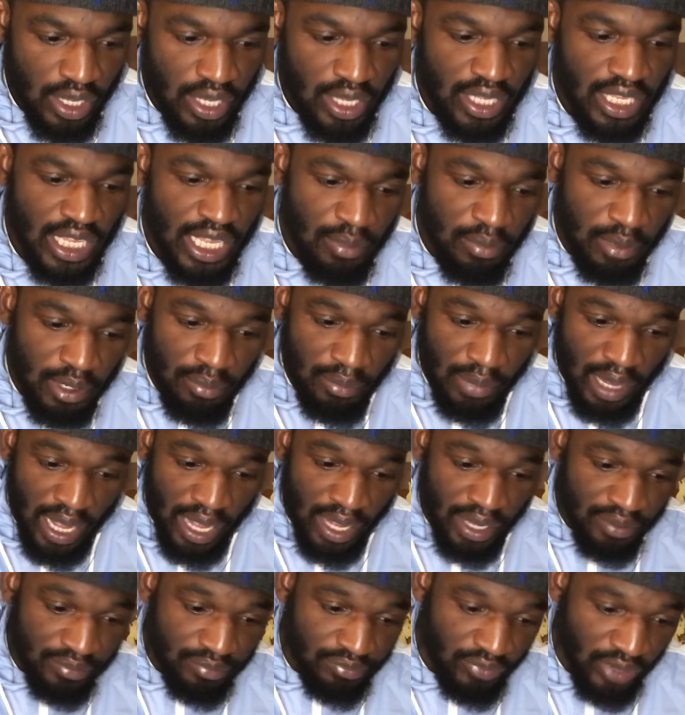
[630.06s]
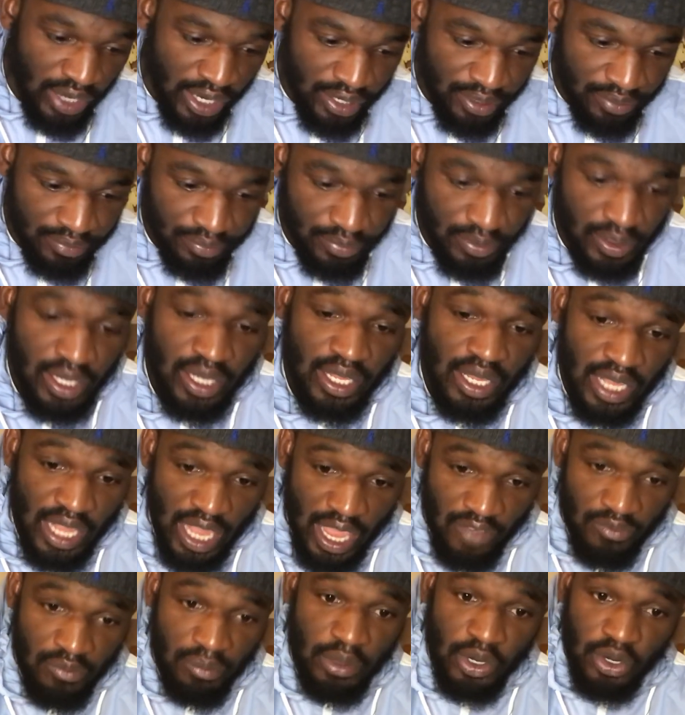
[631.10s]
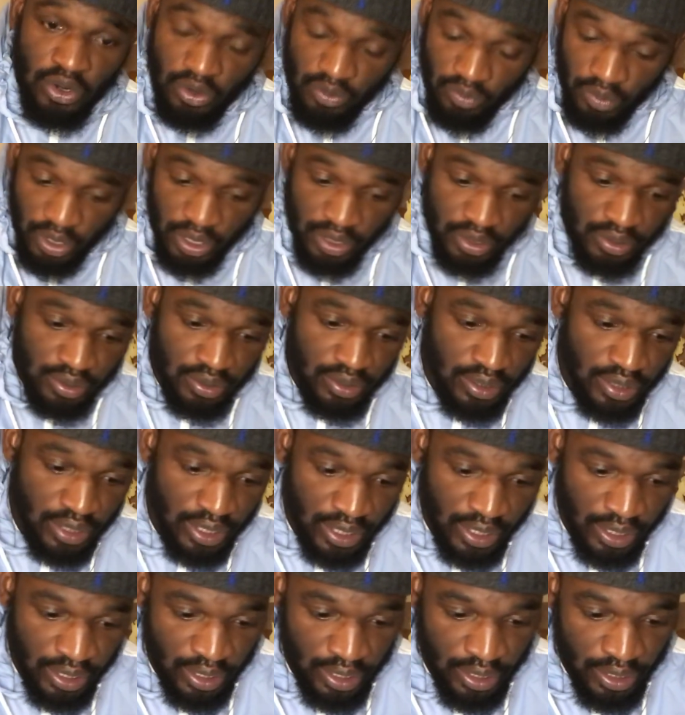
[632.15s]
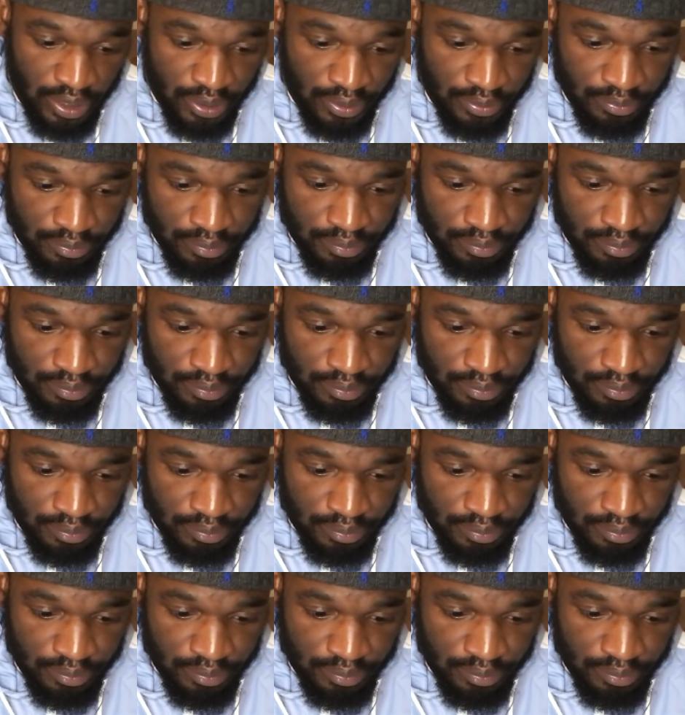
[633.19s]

keeping in mind, right, having been on the run and